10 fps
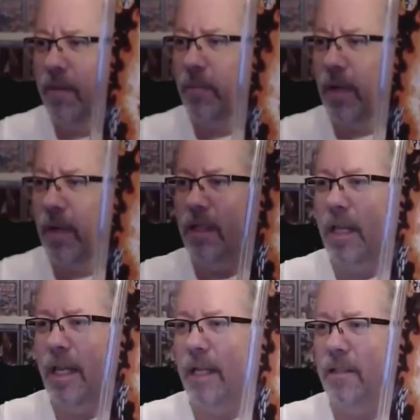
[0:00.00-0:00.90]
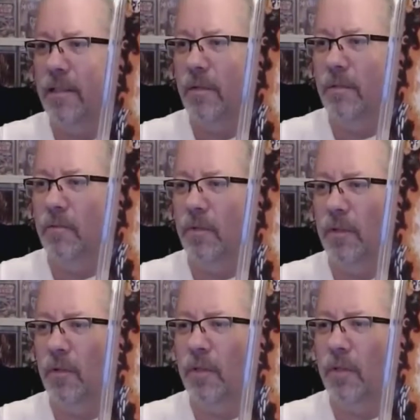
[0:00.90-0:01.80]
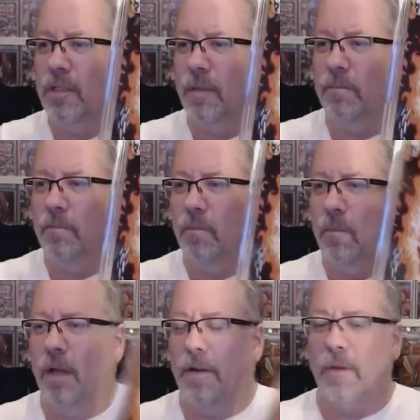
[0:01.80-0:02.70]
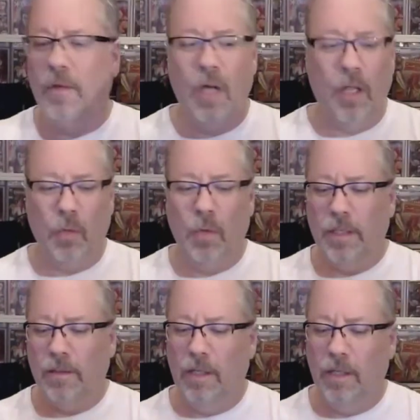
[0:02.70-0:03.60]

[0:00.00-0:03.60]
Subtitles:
probably gonna hang on to this one. Really cool. There's another color one